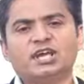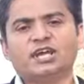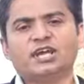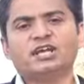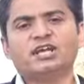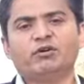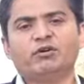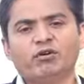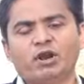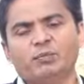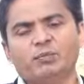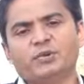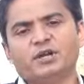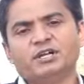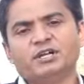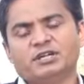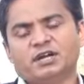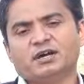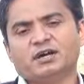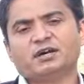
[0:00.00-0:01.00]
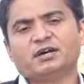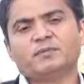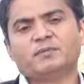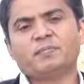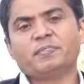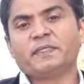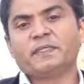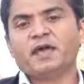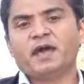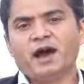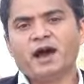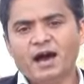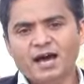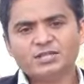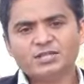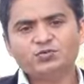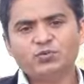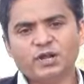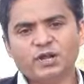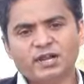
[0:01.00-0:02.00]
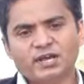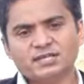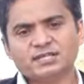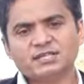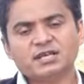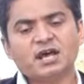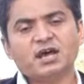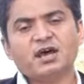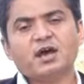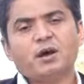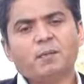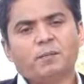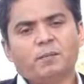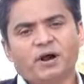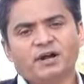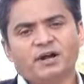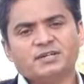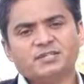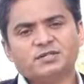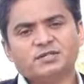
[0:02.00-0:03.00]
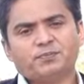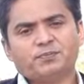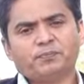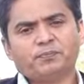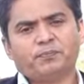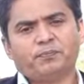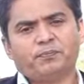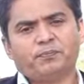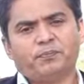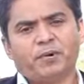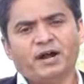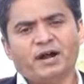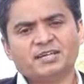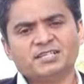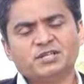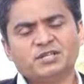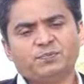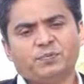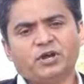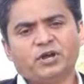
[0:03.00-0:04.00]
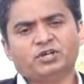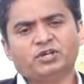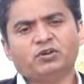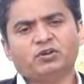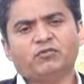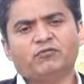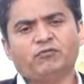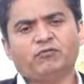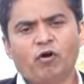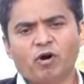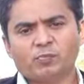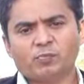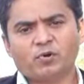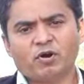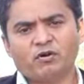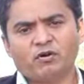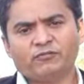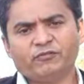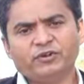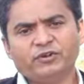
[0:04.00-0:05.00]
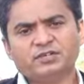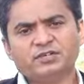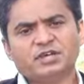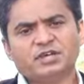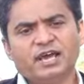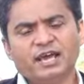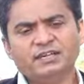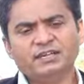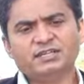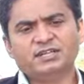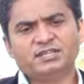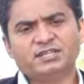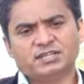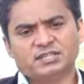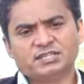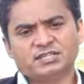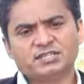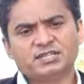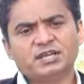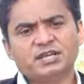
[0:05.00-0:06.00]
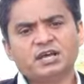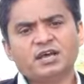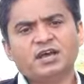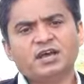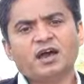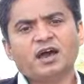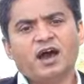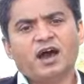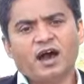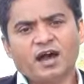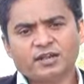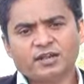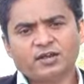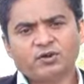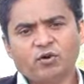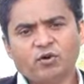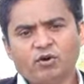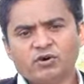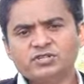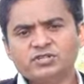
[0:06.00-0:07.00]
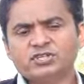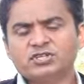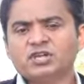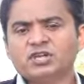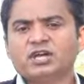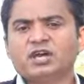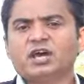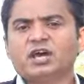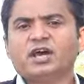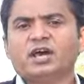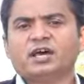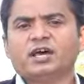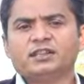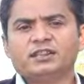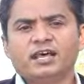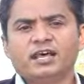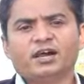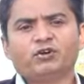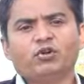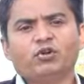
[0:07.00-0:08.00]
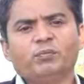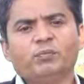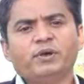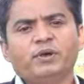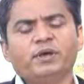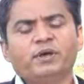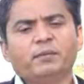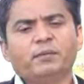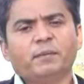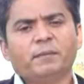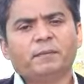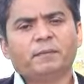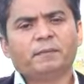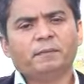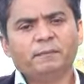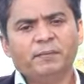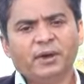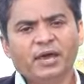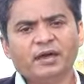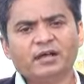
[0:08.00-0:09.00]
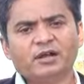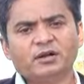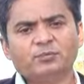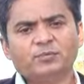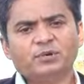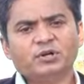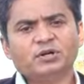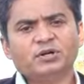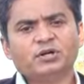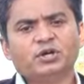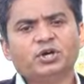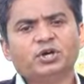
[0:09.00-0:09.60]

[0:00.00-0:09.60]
in developing drugs, as well as participation of for-profit entities at a cost that will be bearable